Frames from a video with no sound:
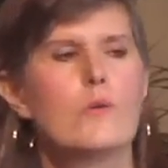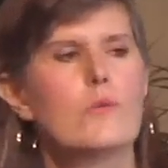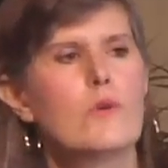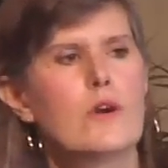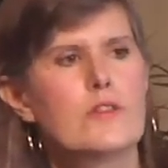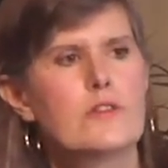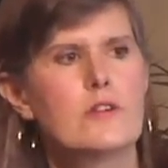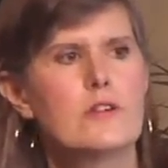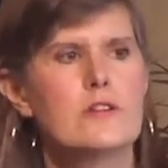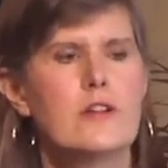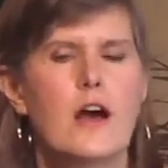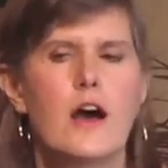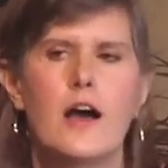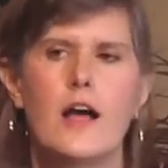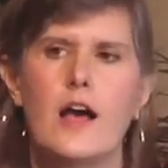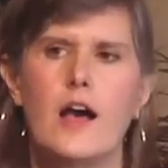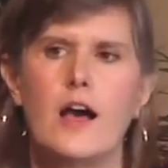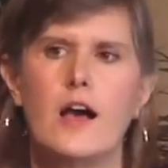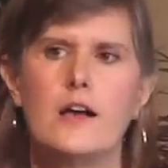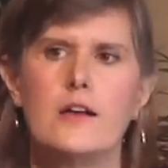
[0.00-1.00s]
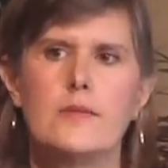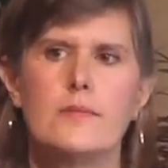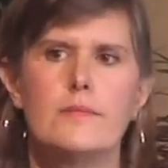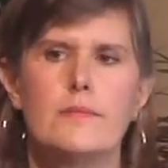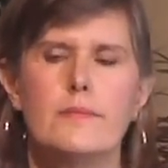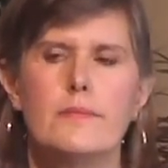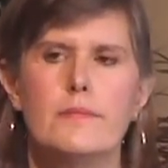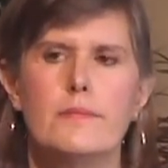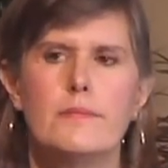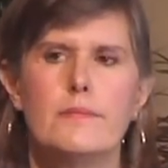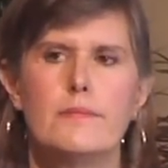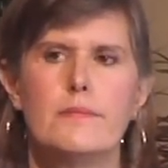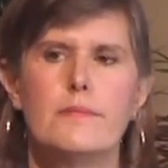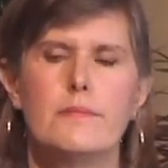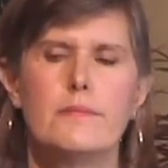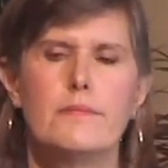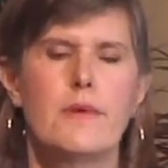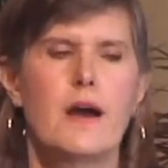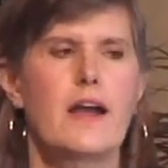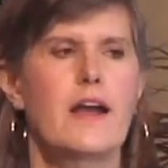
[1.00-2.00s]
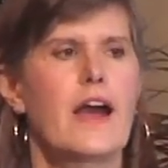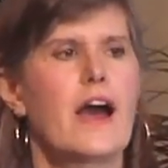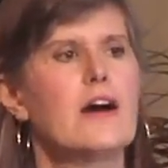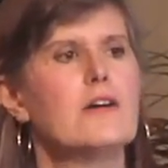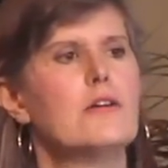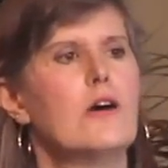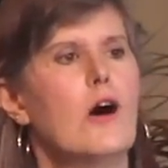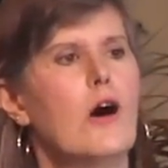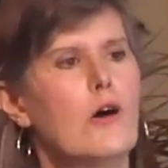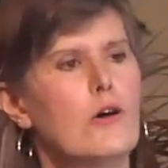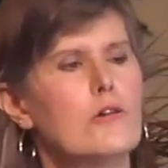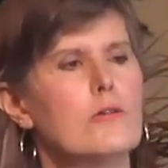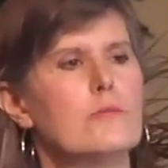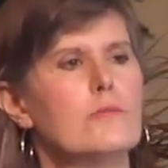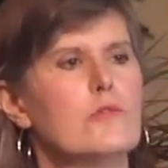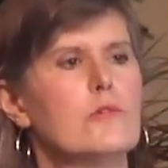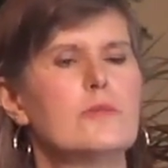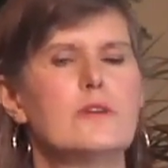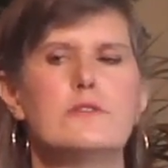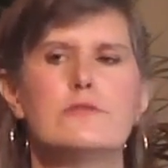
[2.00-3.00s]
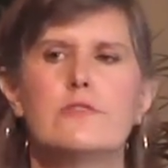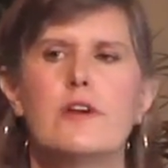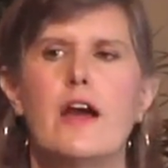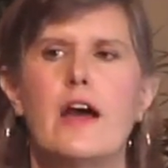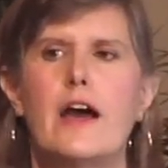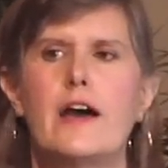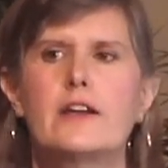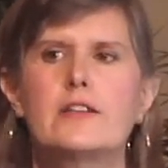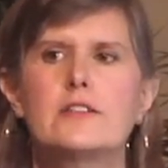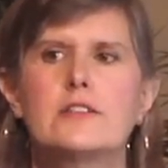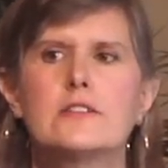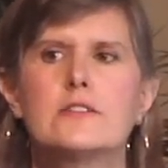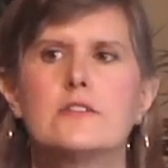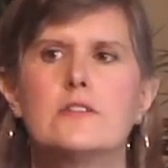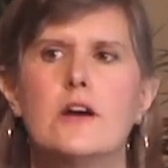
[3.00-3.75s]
whether or not my home will be fracked,